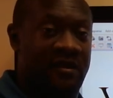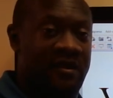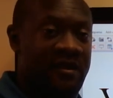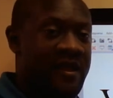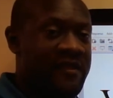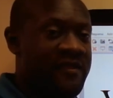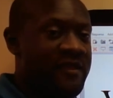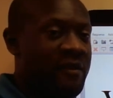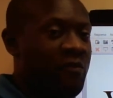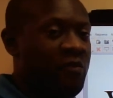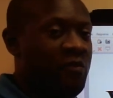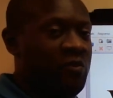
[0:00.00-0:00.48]

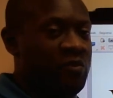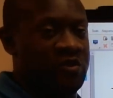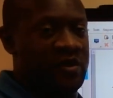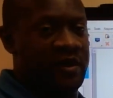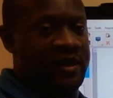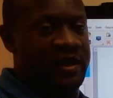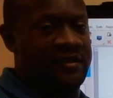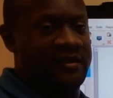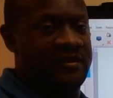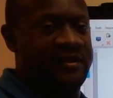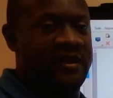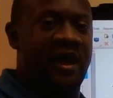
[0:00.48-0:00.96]
and then we'll
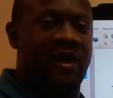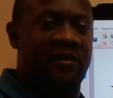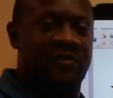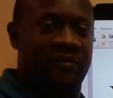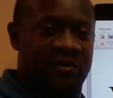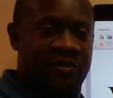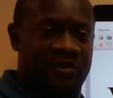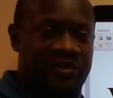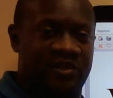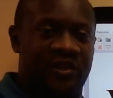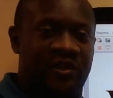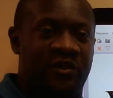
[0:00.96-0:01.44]
look at the
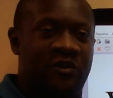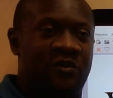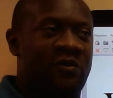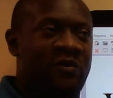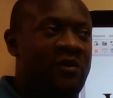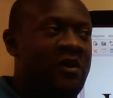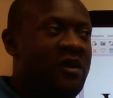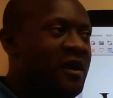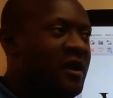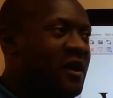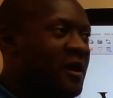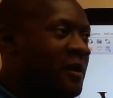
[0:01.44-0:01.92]
other 2.
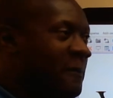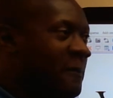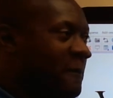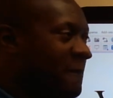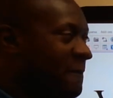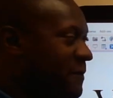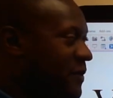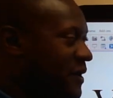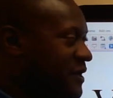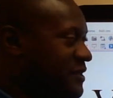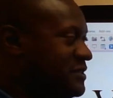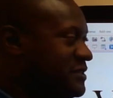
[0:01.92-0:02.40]

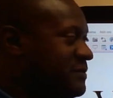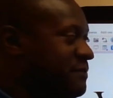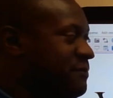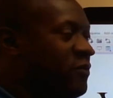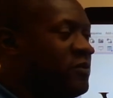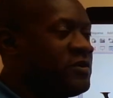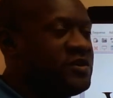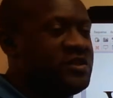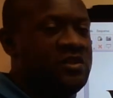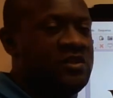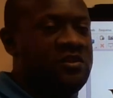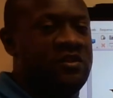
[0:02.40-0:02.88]
But it's
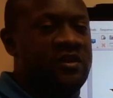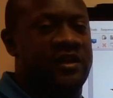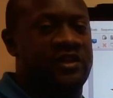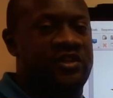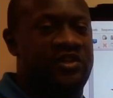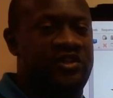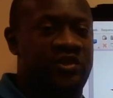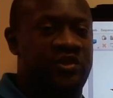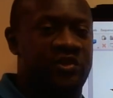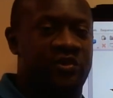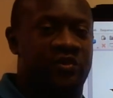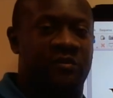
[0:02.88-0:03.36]
important to look at
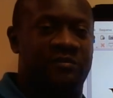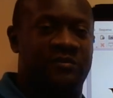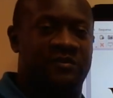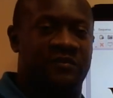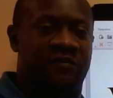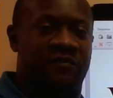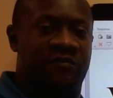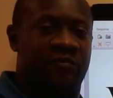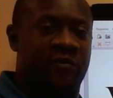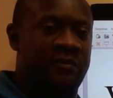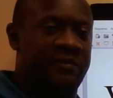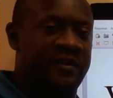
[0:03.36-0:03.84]
2 groups
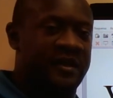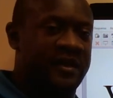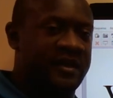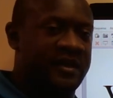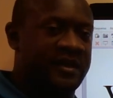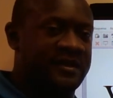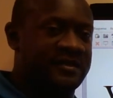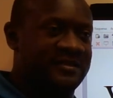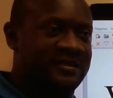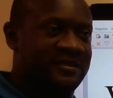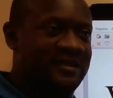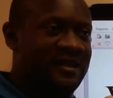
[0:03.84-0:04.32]
of 3
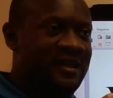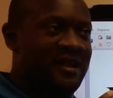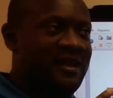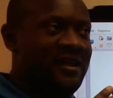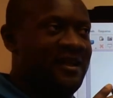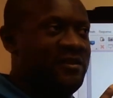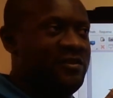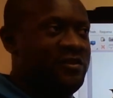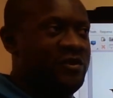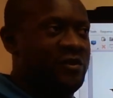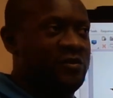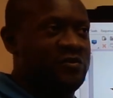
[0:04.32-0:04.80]
because
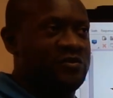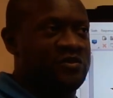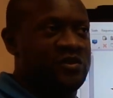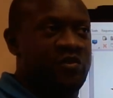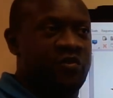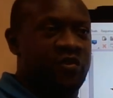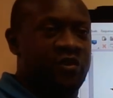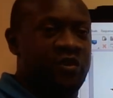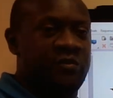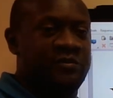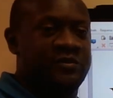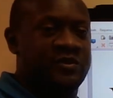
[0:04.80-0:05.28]
those
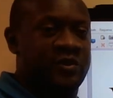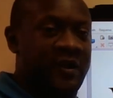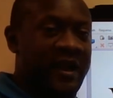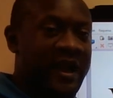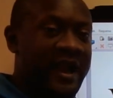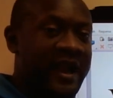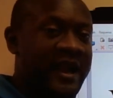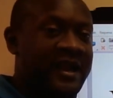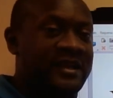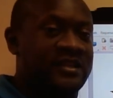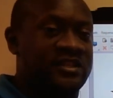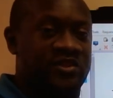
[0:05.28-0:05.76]
groups are
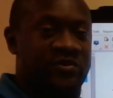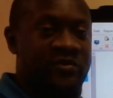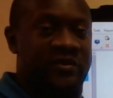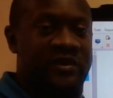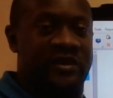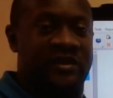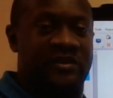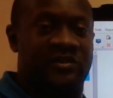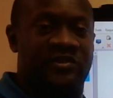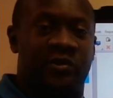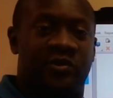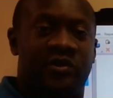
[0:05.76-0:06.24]

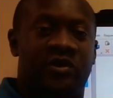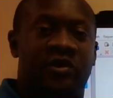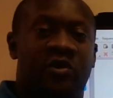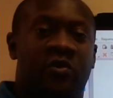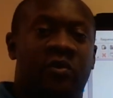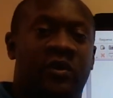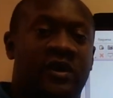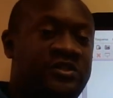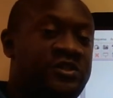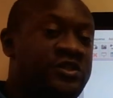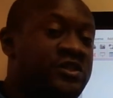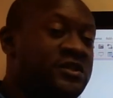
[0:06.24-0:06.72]
answering certain
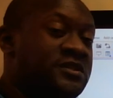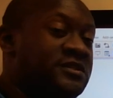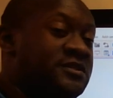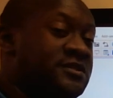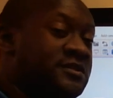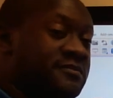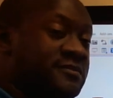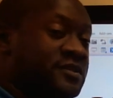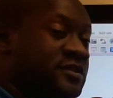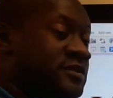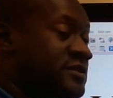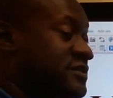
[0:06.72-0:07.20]

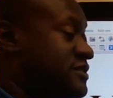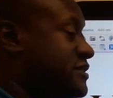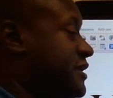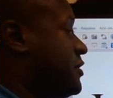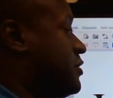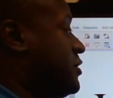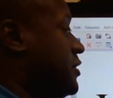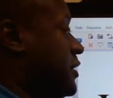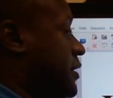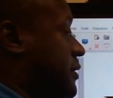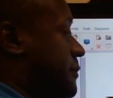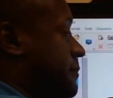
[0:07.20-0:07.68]
questions. So let's take
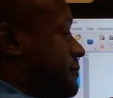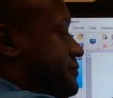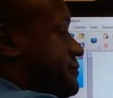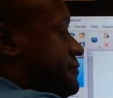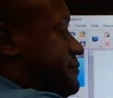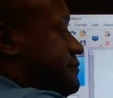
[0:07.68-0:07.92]
a look.